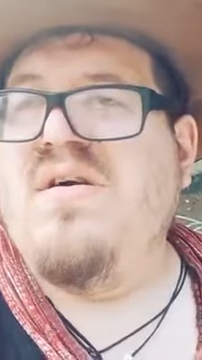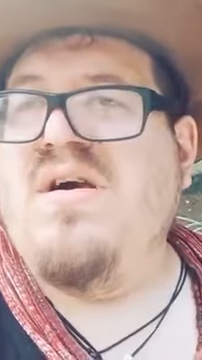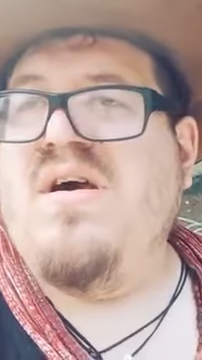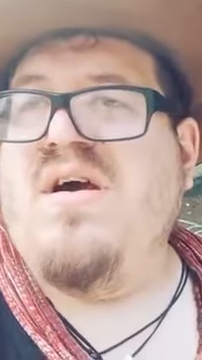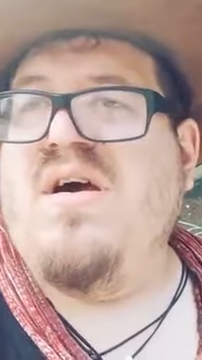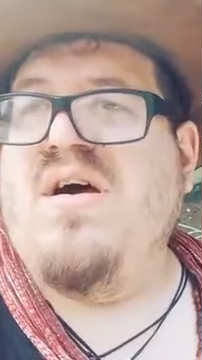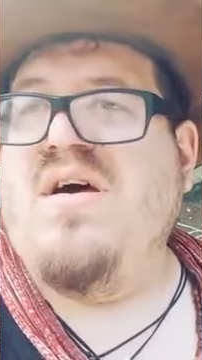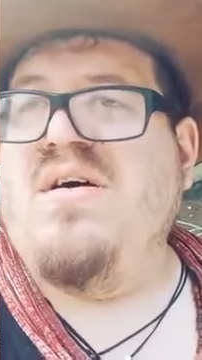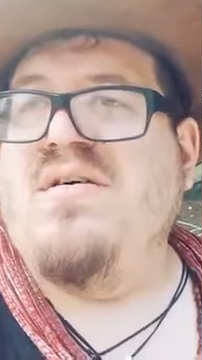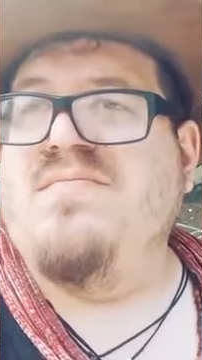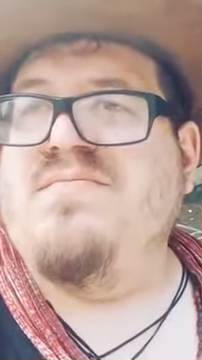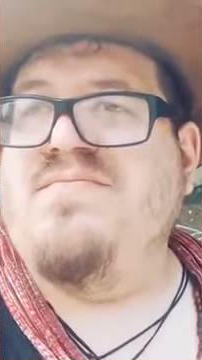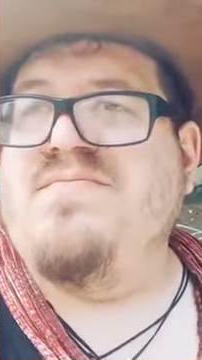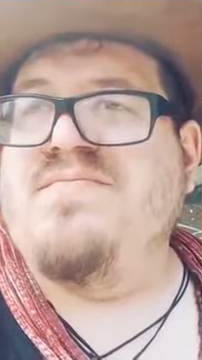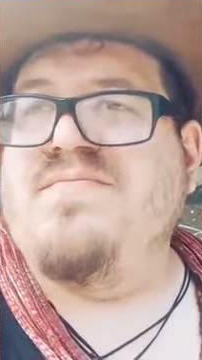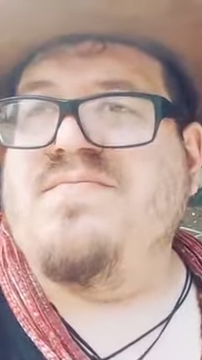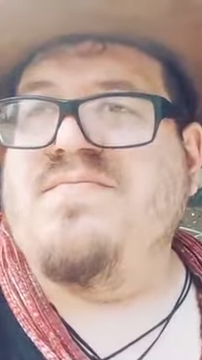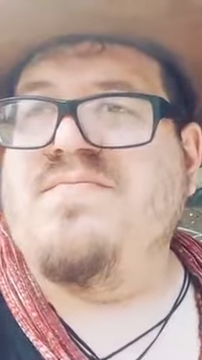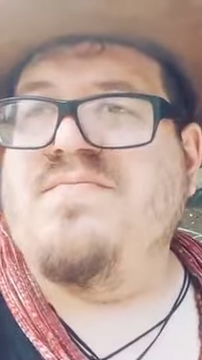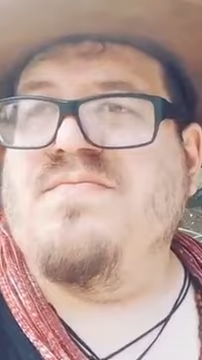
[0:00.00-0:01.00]

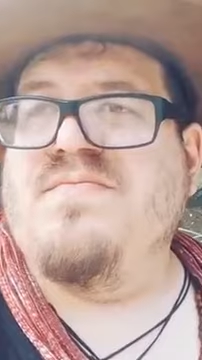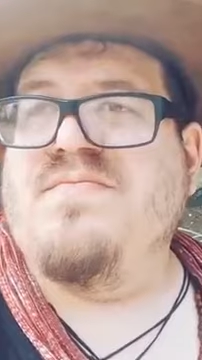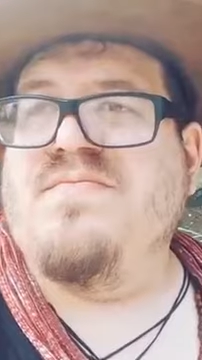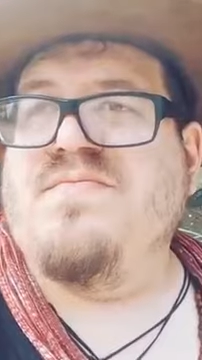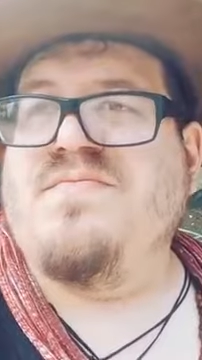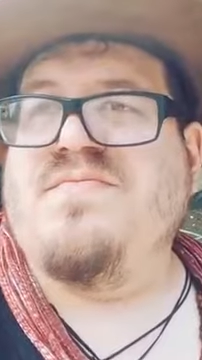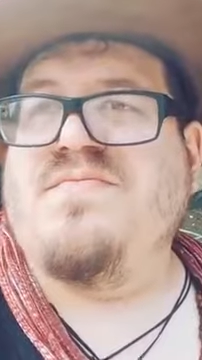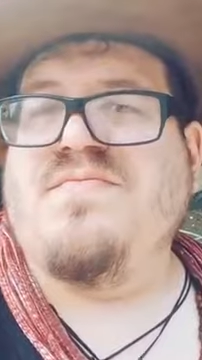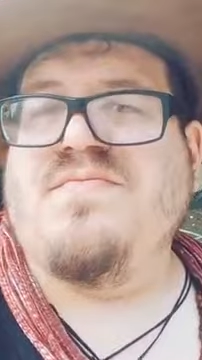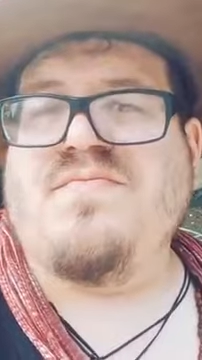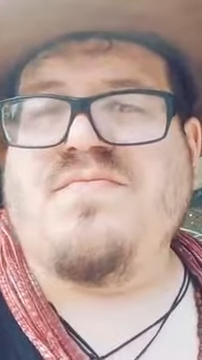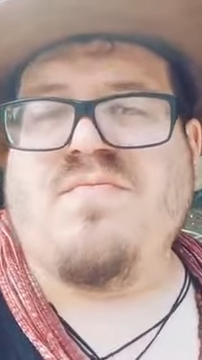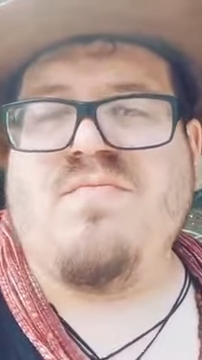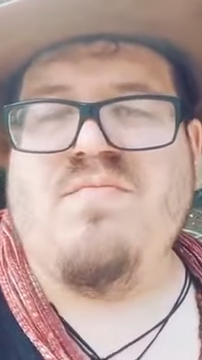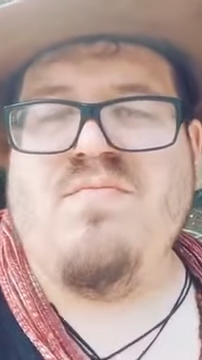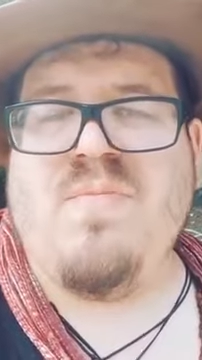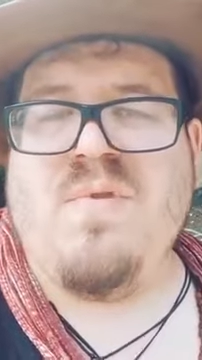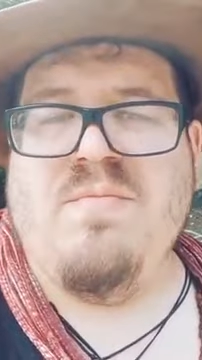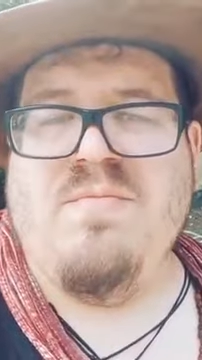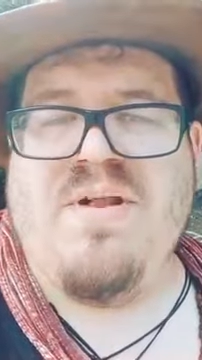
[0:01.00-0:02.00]

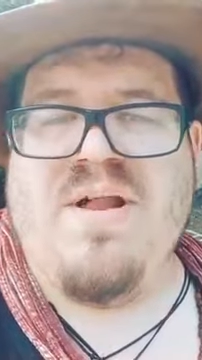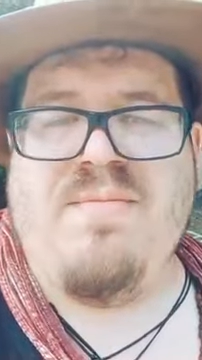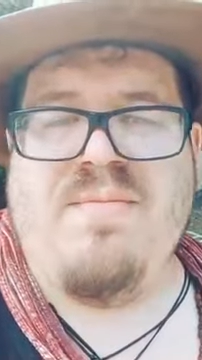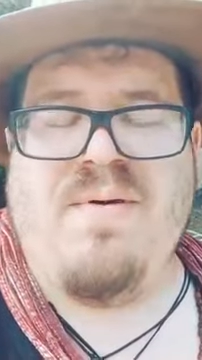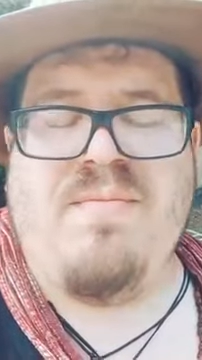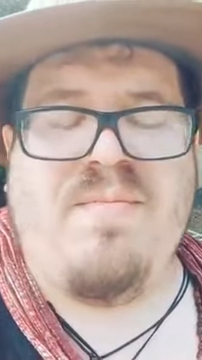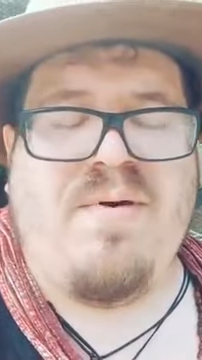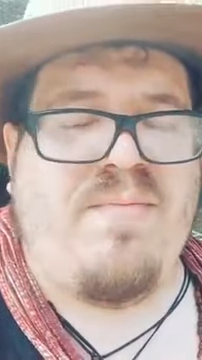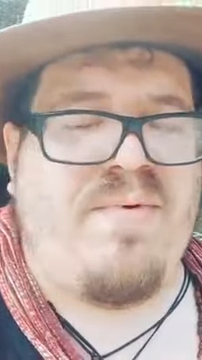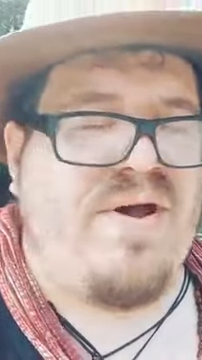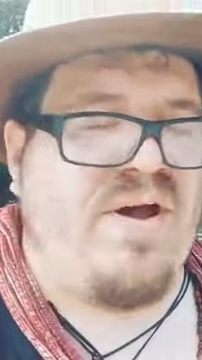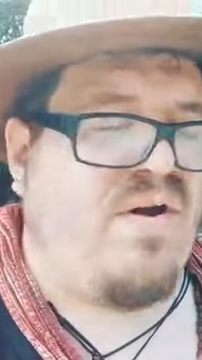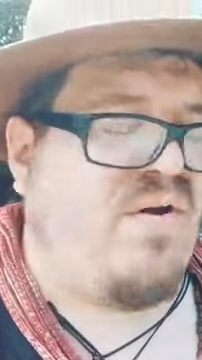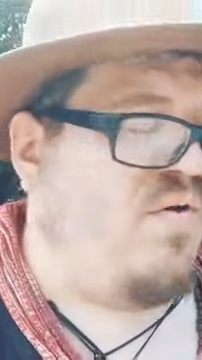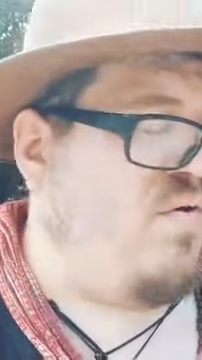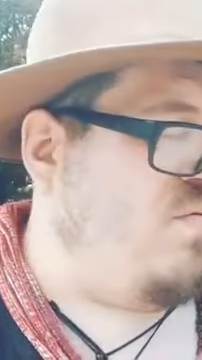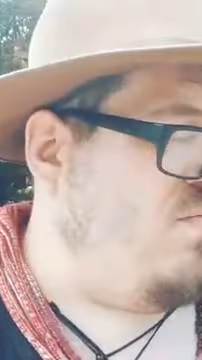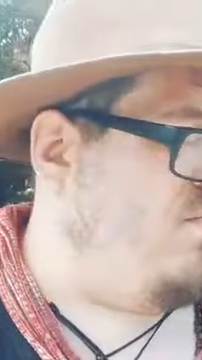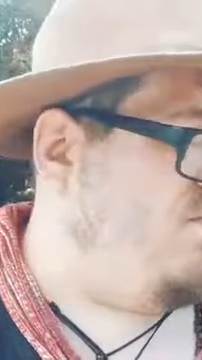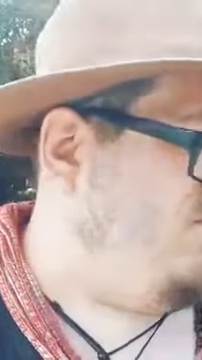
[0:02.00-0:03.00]
Um, but I'm on my way
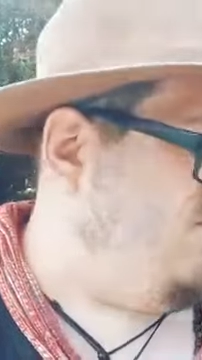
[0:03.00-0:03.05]
home